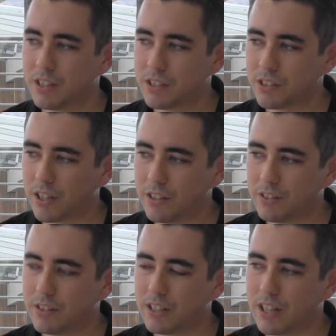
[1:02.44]

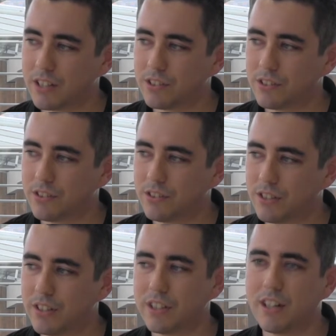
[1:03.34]
So
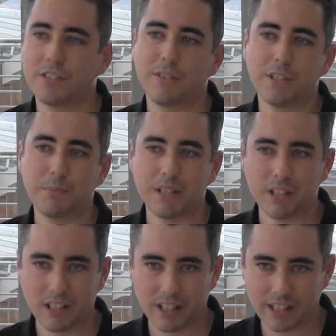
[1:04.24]
at the last Venice
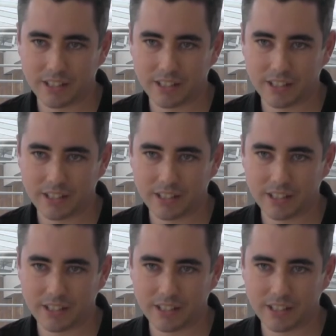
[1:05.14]
Biennale,